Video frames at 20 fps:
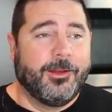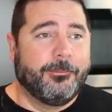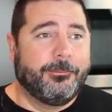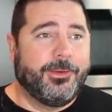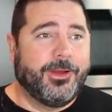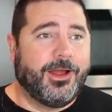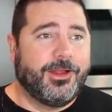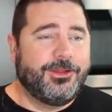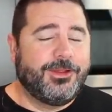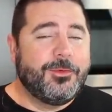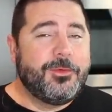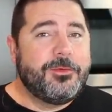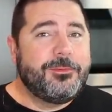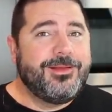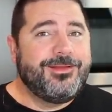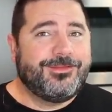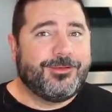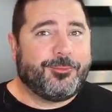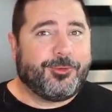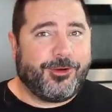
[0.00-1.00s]
But you would
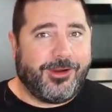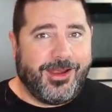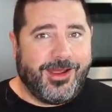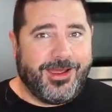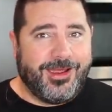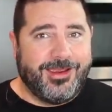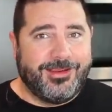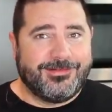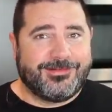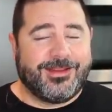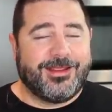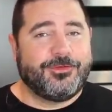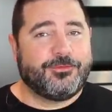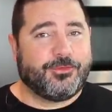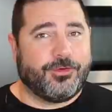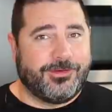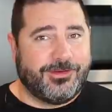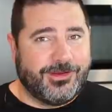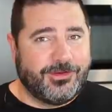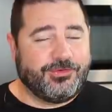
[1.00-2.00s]
be surprised in
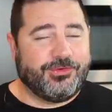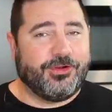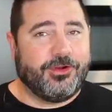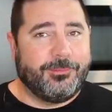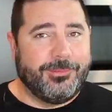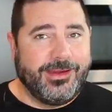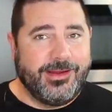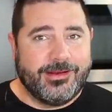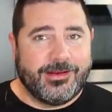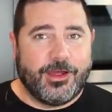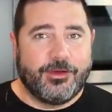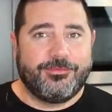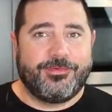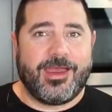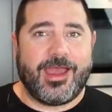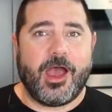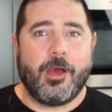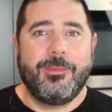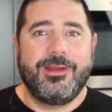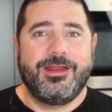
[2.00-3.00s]
traditional meatloaf
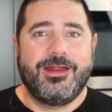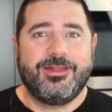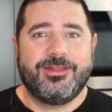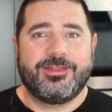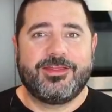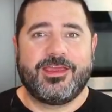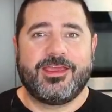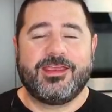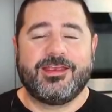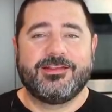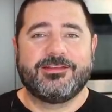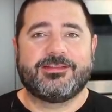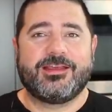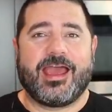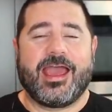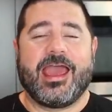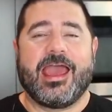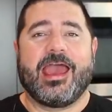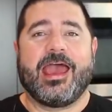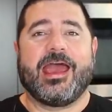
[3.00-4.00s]
how many things
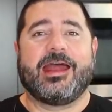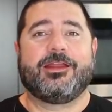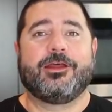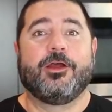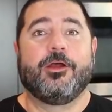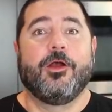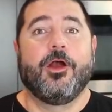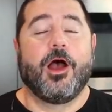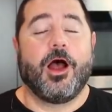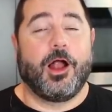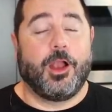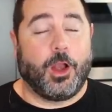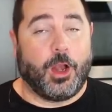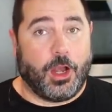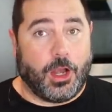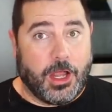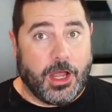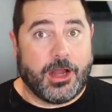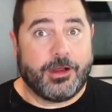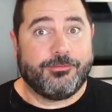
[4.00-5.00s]
add a
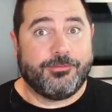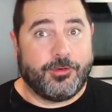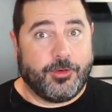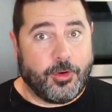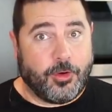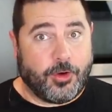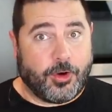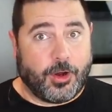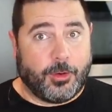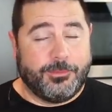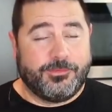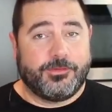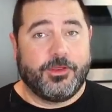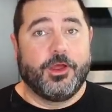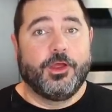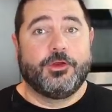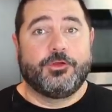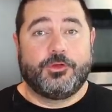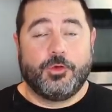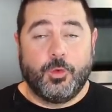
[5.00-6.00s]
lot of carbs
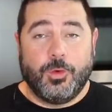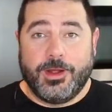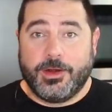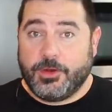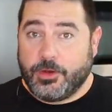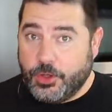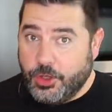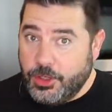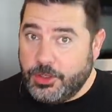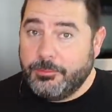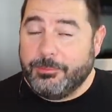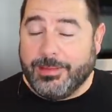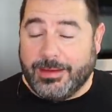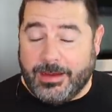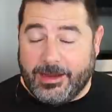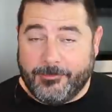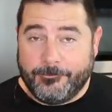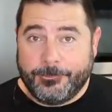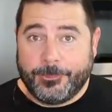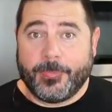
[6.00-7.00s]
to what could
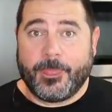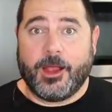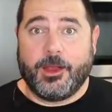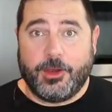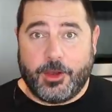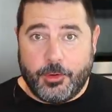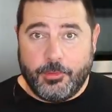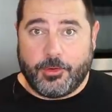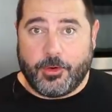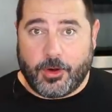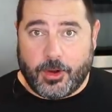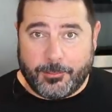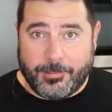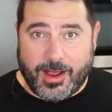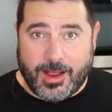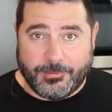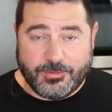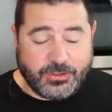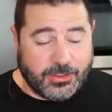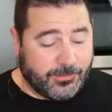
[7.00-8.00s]
be a low carb
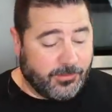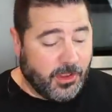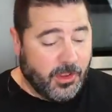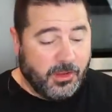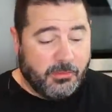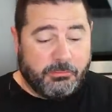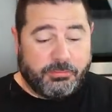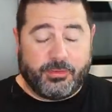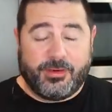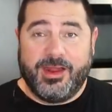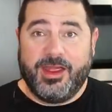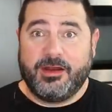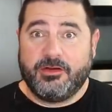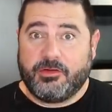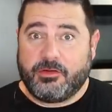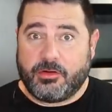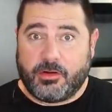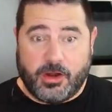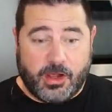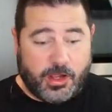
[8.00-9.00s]
option.
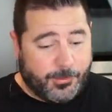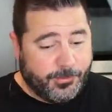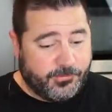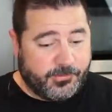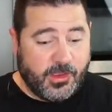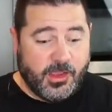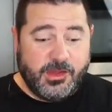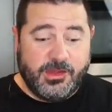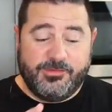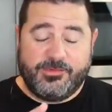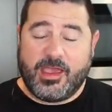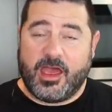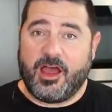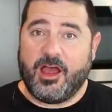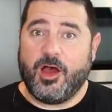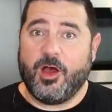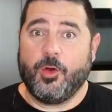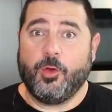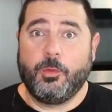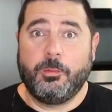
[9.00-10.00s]
Breadcrumbs, you've got
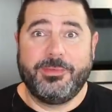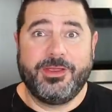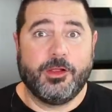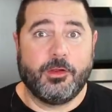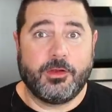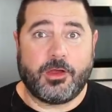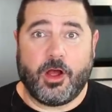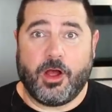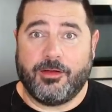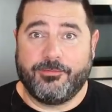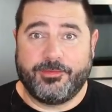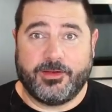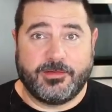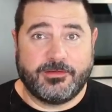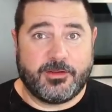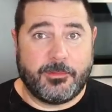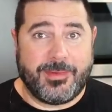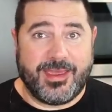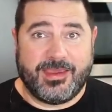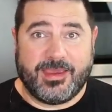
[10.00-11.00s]
whole milk often
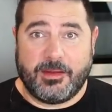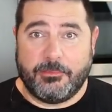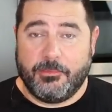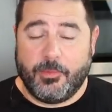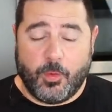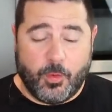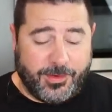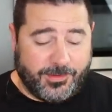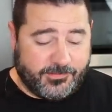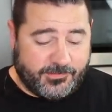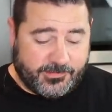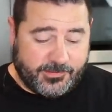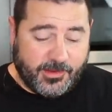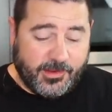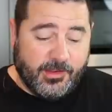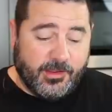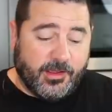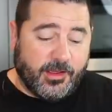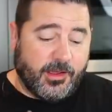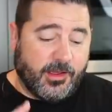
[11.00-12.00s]
to make it moist.
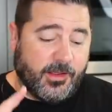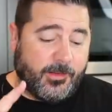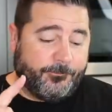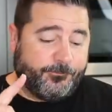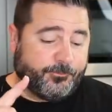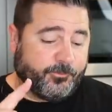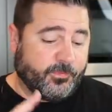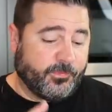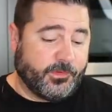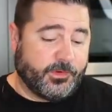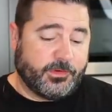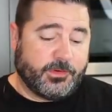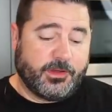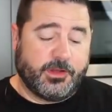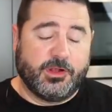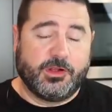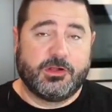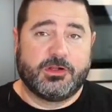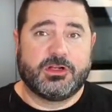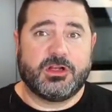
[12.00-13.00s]

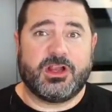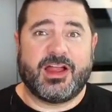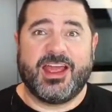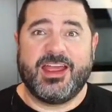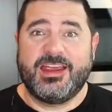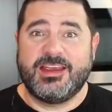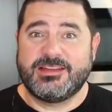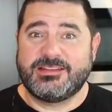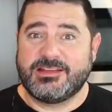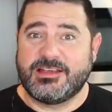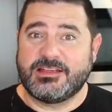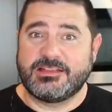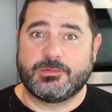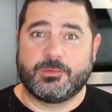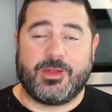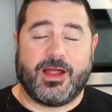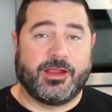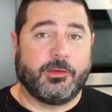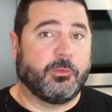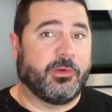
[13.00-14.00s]
Um, glazes
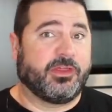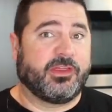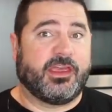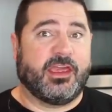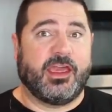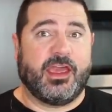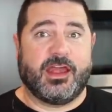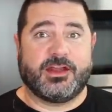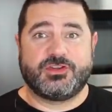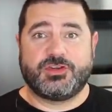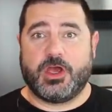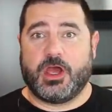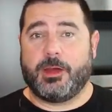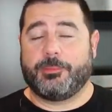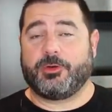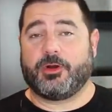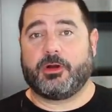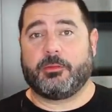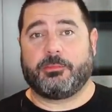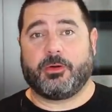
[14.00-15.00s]
like with
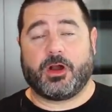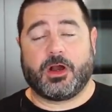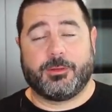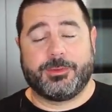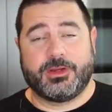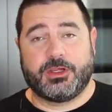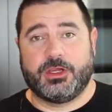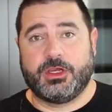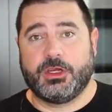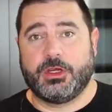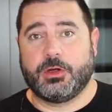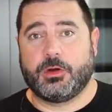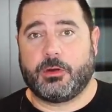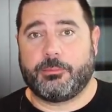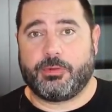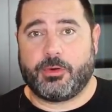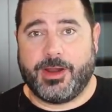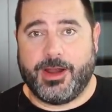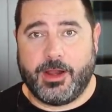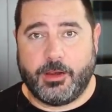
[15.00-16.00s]
ketchup or barbecue or
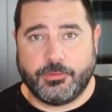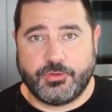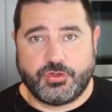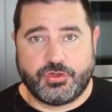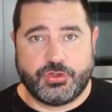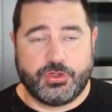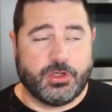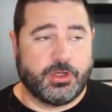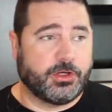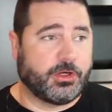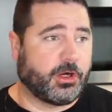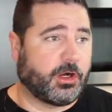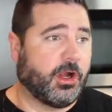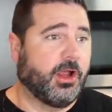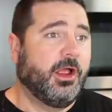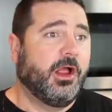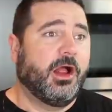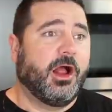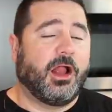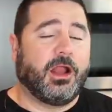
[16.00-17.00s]
brown sugar,
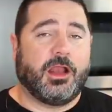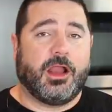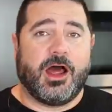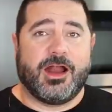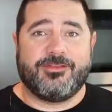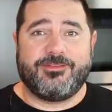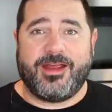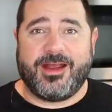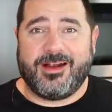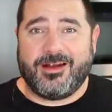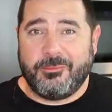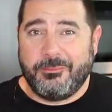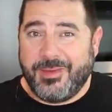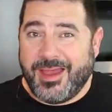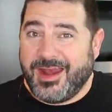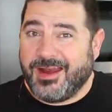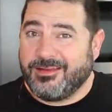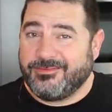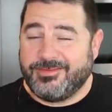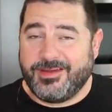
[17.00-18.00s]
a lot of
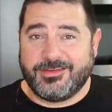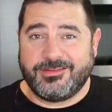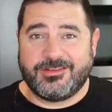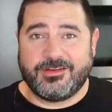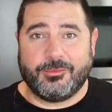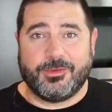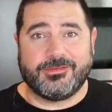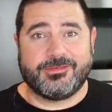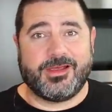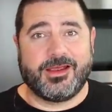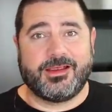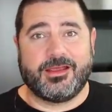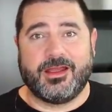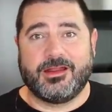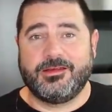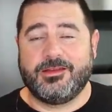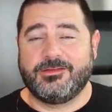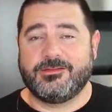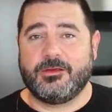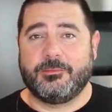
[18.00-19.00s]
aromatic vegetables like
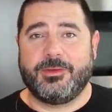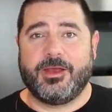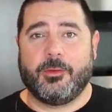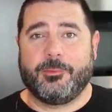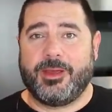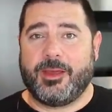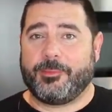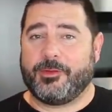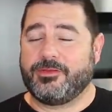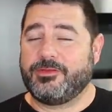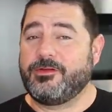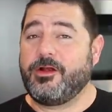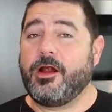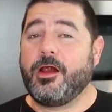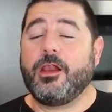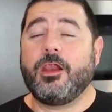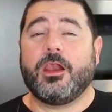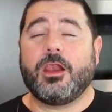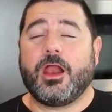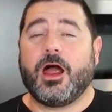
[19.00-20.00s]
onions and bell peppers. There are
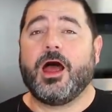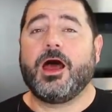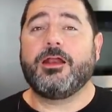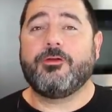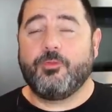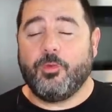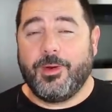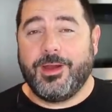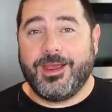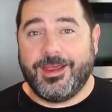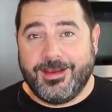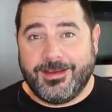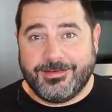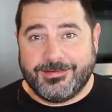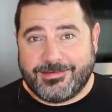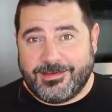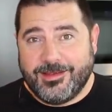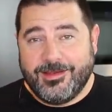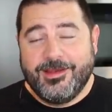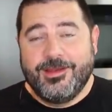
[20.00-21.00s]
a lot of
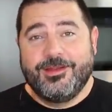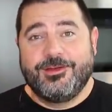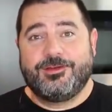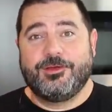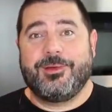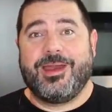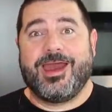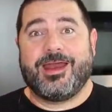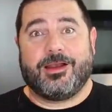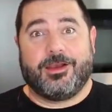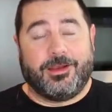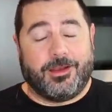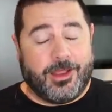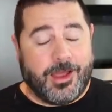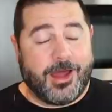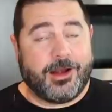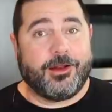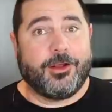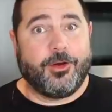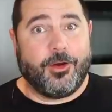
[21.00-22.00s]
ways to add a
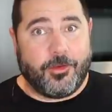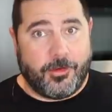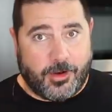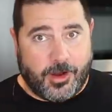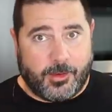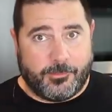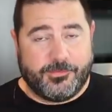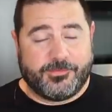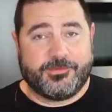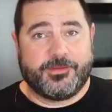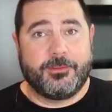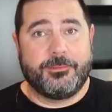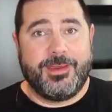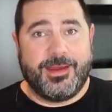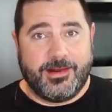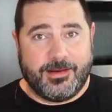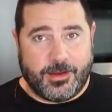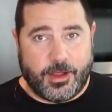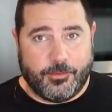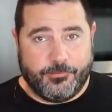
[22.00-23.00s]
lot of carbs to
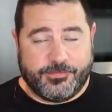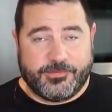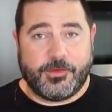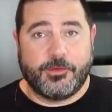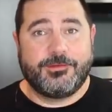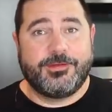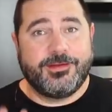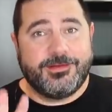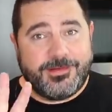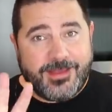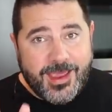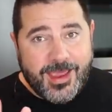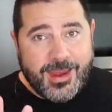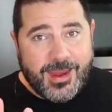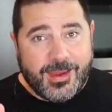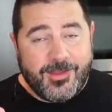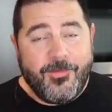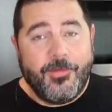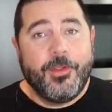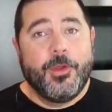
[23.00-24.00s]
meatloaf. So
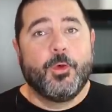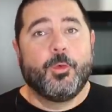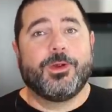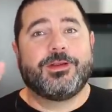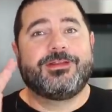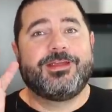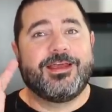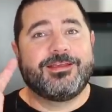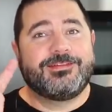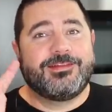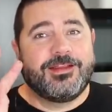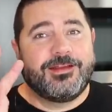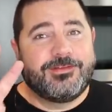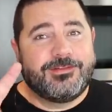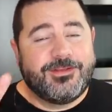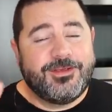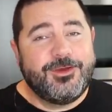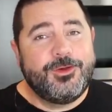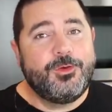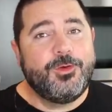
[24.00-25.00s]
today we're testing
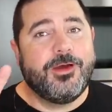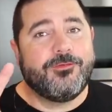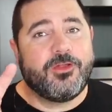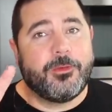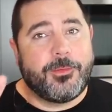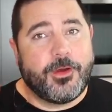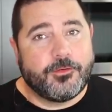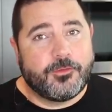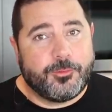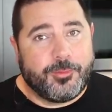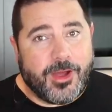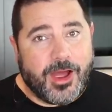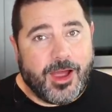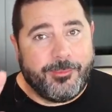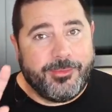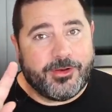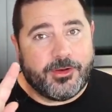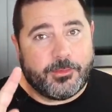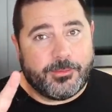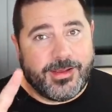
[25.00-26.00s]
two of the most
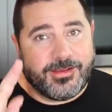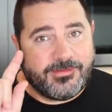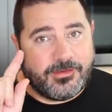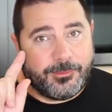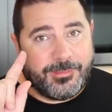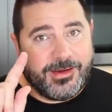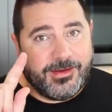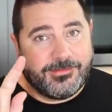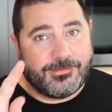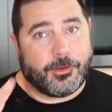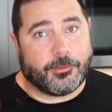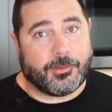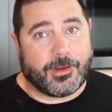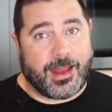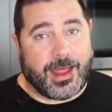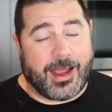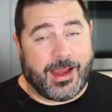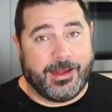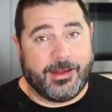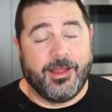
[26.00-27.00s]
popular recipes
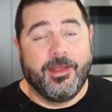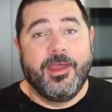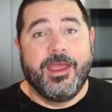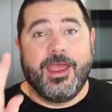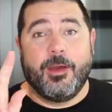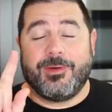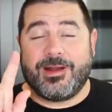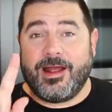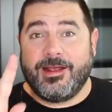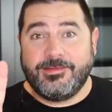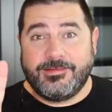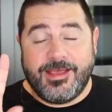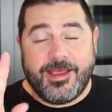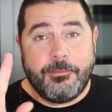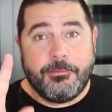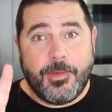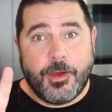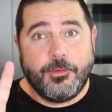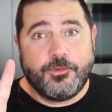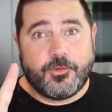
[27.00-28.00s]
online. And when I say
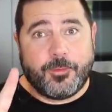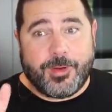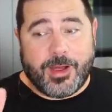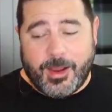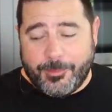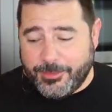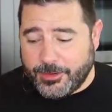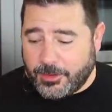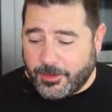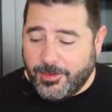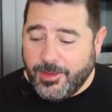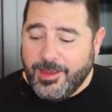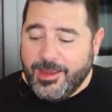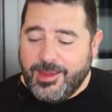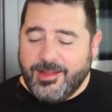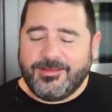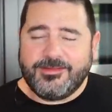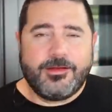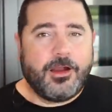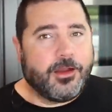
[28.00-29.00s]
most popular,
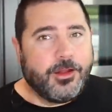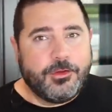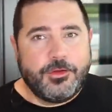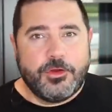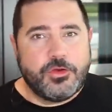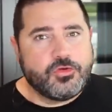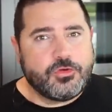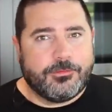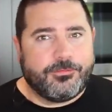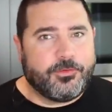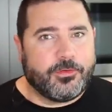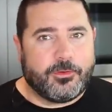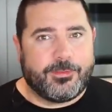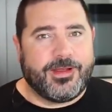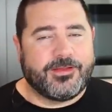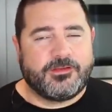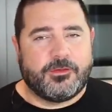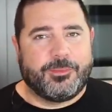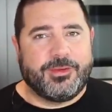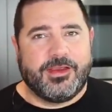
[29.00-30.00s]
it's not unusual for the
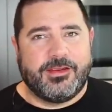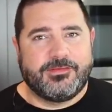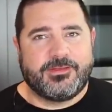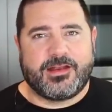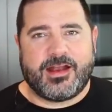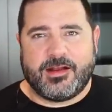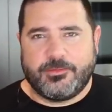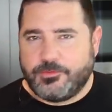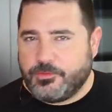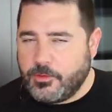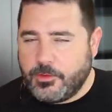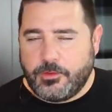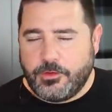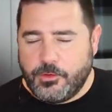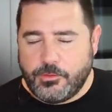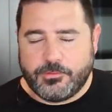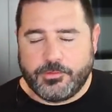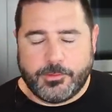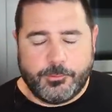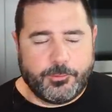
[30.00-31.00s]
recipes that I
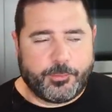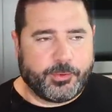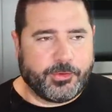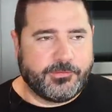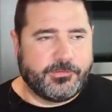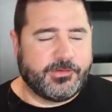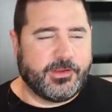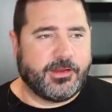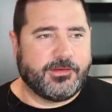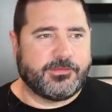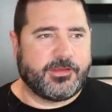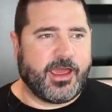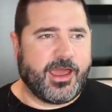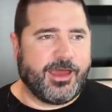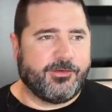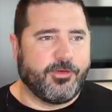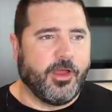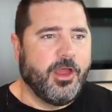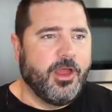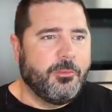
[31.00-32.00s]
usually present to
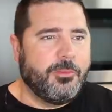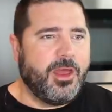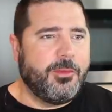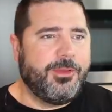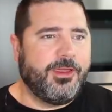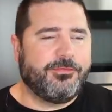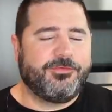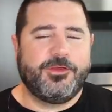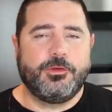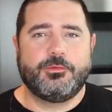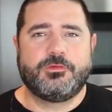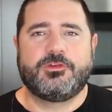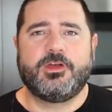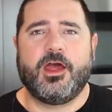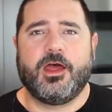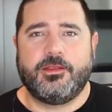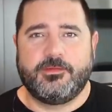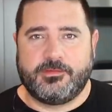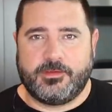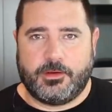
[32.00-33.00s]
have maybe a few
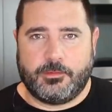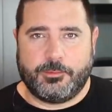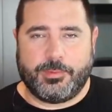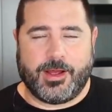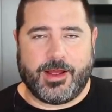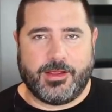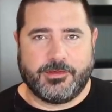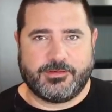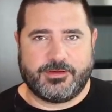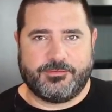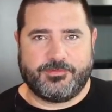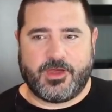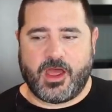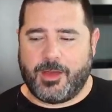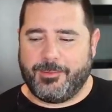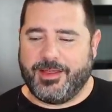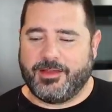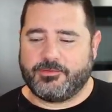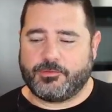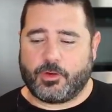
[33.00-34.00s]
dozen positive
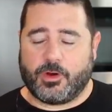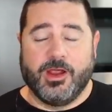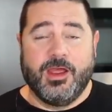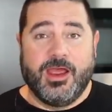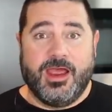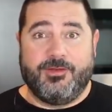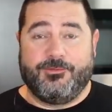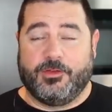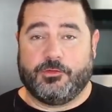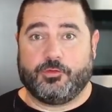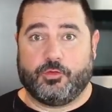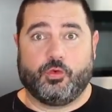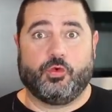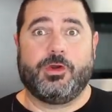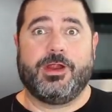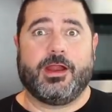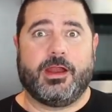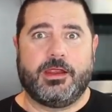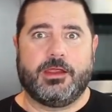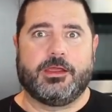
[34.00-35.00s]
comments, or if it's
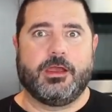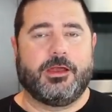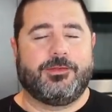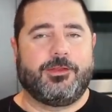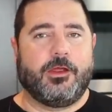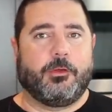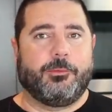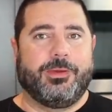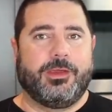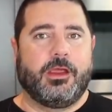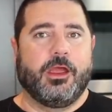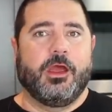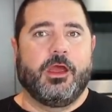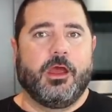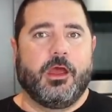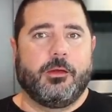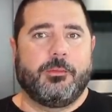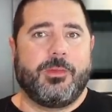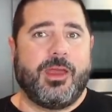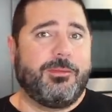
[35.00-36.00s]
really good, there'll be
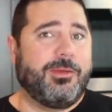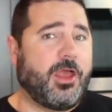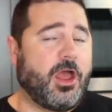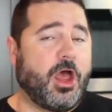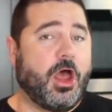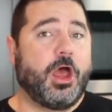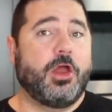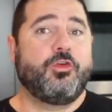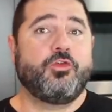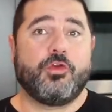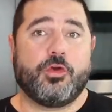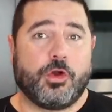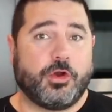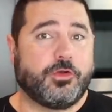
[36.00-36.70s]
maybe 100